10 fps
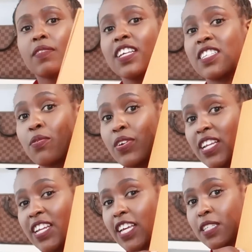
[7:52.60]
It's a
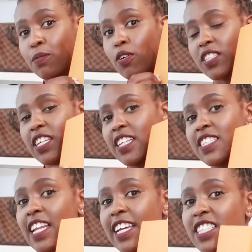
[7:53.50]
really nice box, and
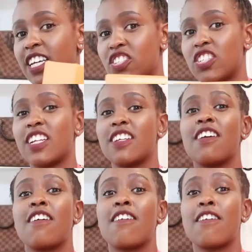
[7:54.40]
it's like textured,
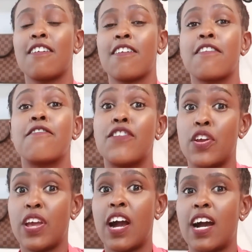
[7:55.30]

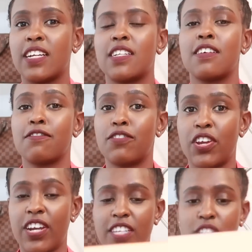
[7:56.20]
very hard,
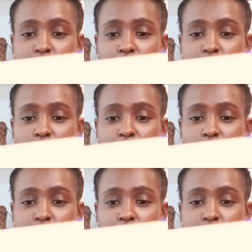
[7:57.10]
very nice.